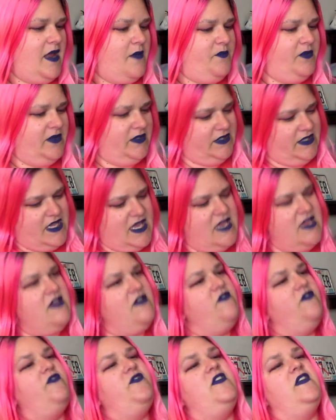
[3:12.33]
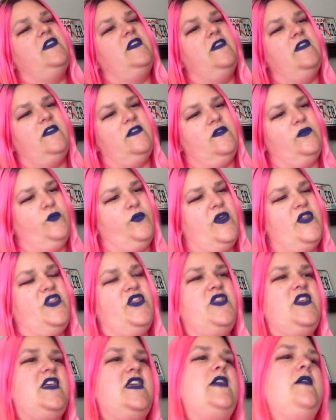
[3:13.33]
I believe this is with
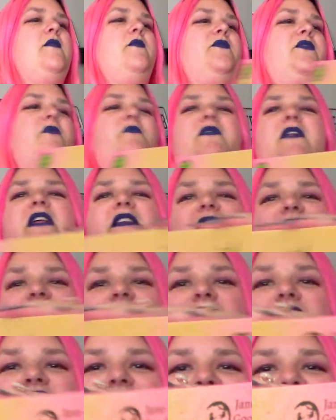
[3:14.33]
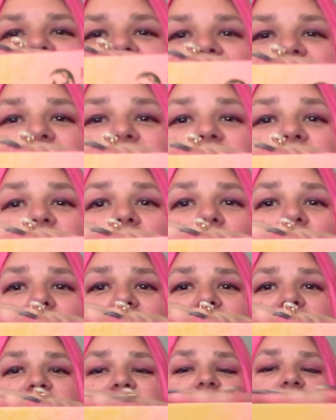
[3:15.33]
the blessing of the Jane Goodall
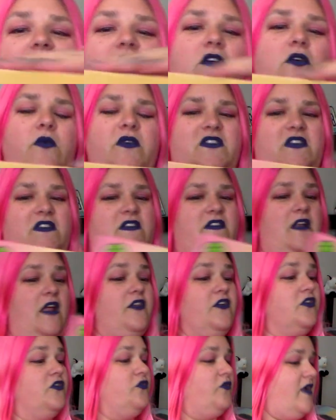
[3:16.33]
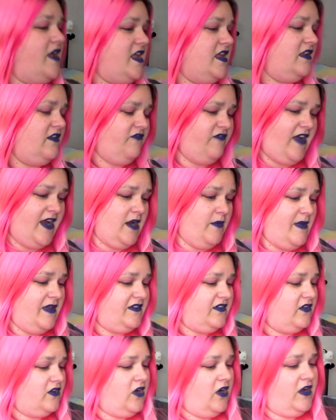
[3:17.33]
Institute, which is another great
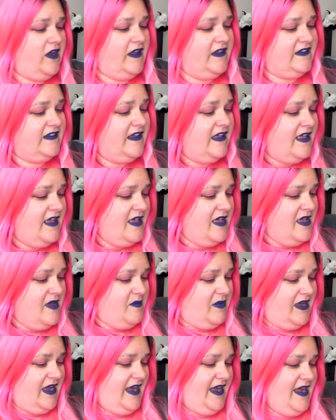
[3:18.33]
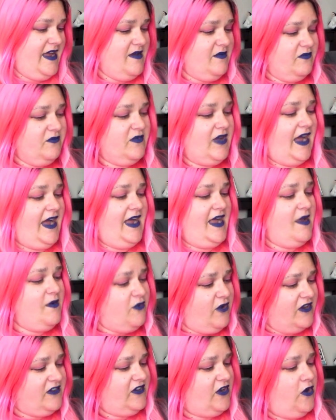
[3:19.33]
environmental cause. But I am
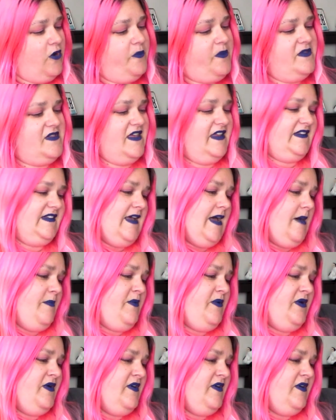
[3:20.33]
going to open this up,